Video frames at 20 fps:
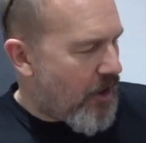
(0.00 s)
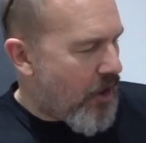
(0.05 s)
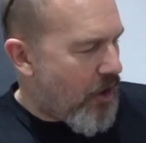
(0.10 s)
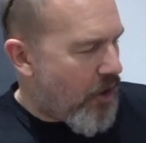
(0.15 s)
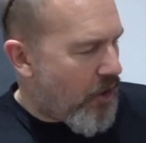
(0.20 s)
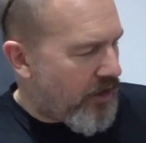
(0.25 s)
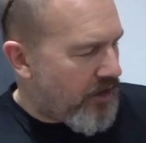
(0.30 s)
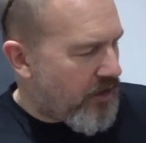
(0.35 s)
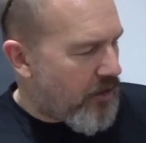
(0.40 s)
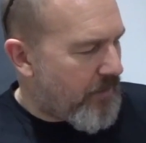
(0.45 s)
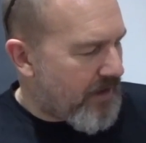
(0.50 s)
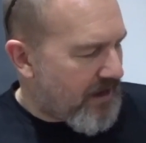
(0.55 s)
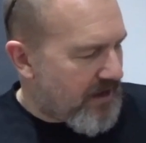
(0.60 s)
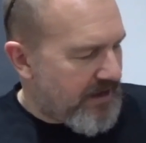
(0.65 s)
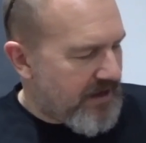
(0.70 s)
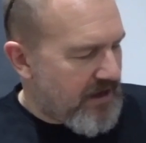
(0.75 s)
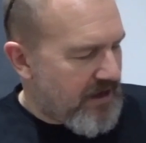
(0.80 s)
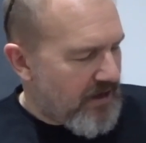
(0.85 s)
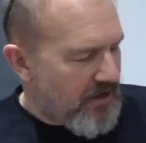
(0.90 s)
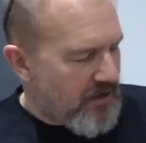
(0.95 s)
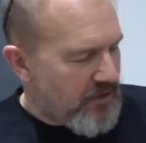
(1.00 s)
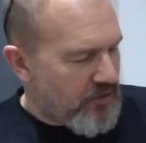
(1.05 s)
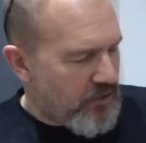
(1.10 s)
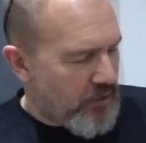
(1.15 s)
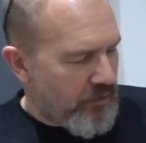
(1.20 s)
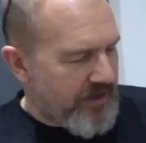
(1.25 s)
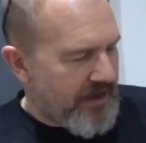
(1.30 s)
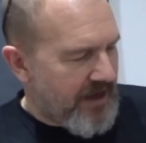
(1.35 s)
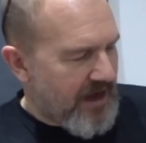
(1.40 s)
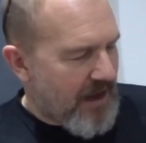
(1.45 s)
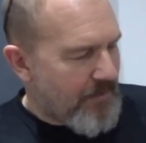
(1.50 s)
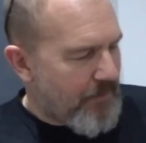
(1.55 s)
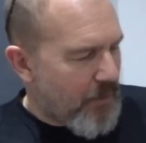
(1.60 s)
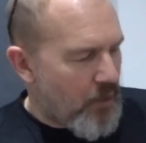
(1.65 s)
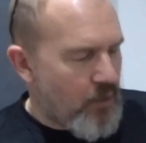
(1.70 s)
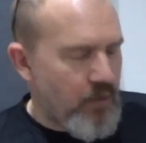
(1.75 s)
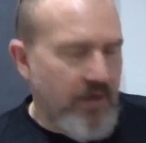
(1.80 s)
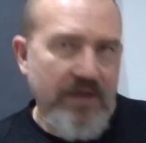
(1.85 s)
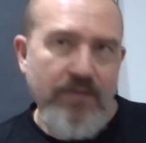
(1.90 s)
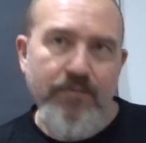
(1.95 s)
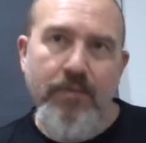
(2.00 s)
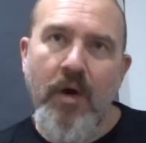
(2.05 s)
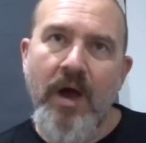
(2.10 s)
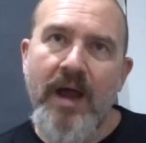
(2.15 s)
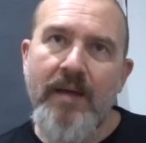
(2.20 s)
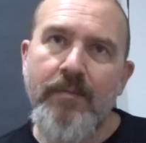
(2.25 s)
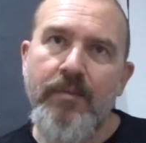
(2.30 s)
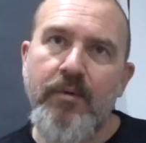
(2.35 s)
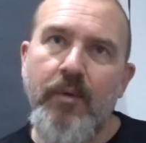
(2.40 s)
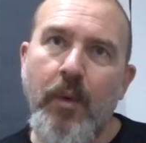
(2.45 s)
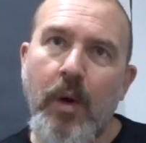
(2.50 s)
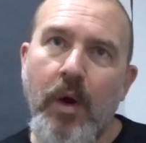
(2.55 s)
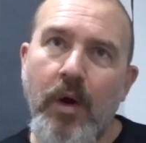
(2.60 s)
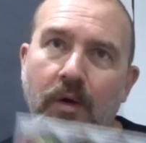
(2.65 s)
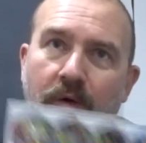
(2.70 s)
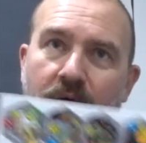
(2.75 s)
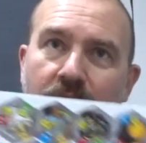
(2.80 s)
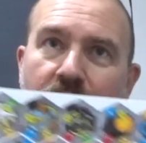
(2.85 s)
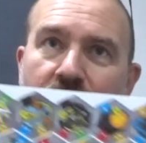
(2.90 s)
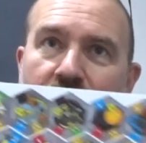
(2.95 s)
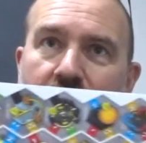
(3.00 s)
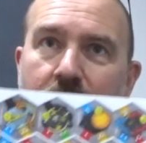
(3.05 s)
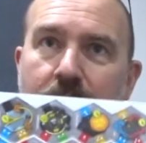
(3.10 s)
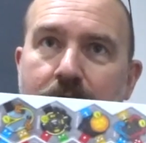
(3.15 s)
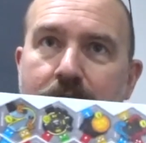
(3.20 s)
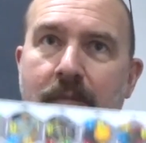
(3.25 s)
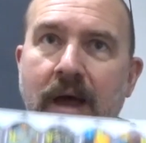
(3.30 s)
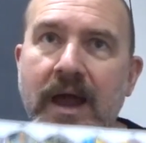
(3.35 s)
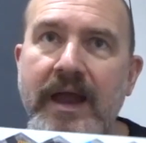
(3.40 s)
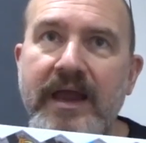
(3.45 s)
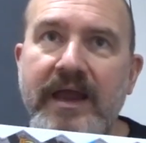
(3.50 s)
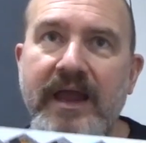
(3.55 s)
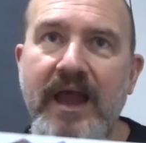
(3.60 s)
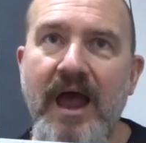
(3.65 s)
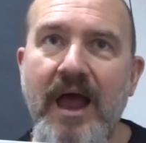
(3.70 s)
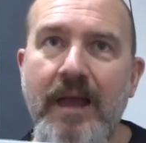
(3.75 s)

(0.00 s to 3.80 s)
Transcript: ergonomically joining up all these pipe works to make